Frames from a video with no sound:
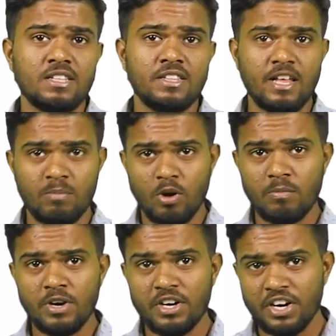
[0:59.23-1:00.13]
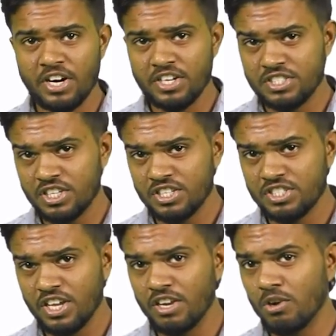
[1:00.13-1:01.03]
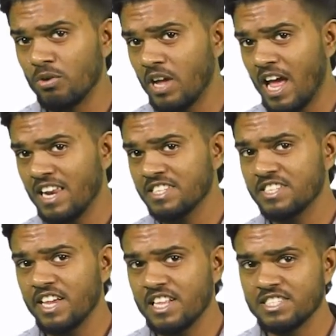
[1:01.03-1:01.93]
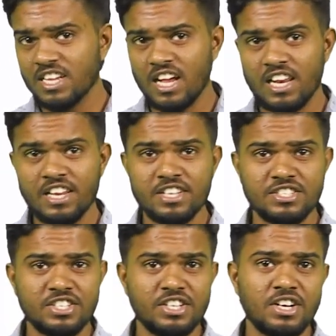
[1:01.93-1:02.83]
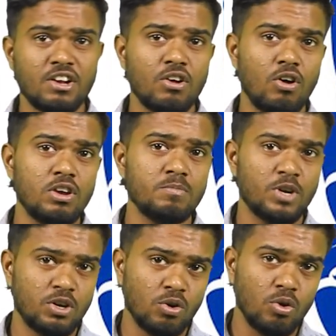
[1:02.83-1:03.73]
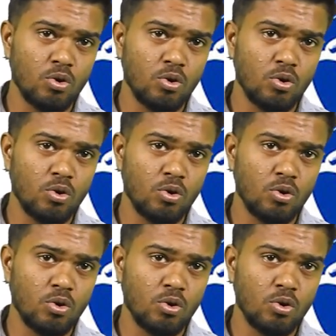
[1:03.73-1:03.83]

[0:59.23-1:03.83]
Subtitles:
Their prominent retentions include Alex Hales, Ali Nasir, Colin Munro,